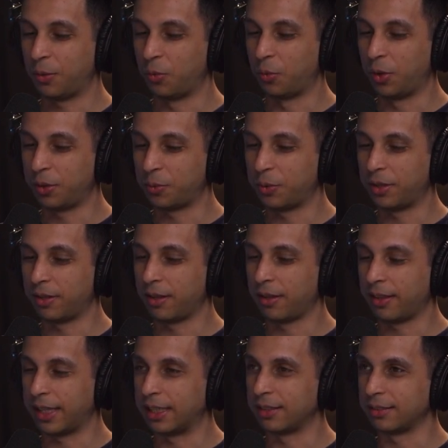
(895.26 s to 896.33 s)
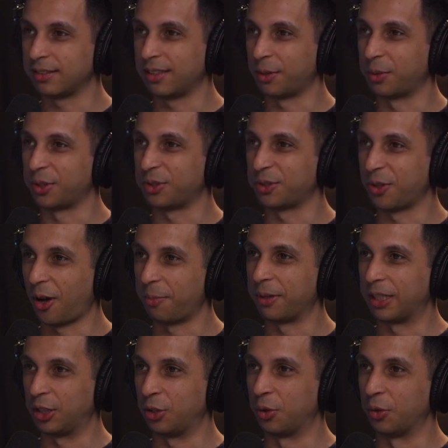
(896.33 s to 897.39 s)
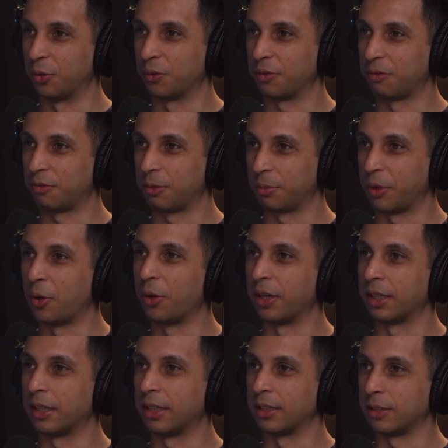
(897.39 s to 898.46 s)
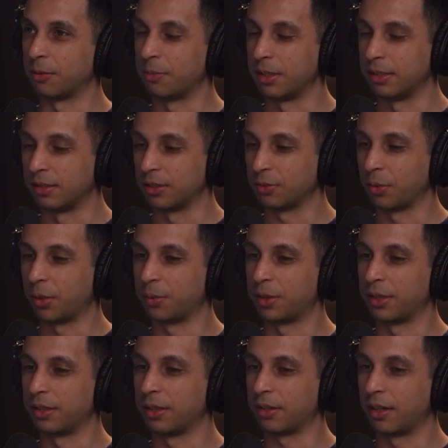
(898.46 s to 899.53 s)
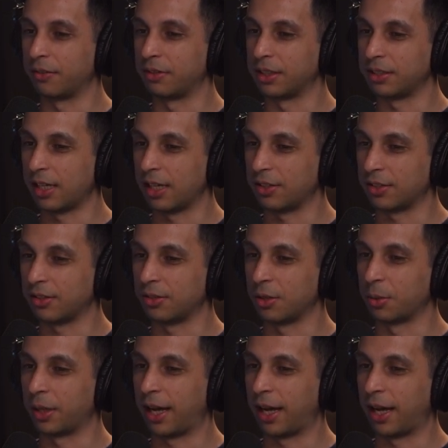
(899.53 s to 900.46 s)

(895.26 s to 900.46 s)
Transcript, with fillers: what were the things that were stopping you from going into business? What were the conversations you were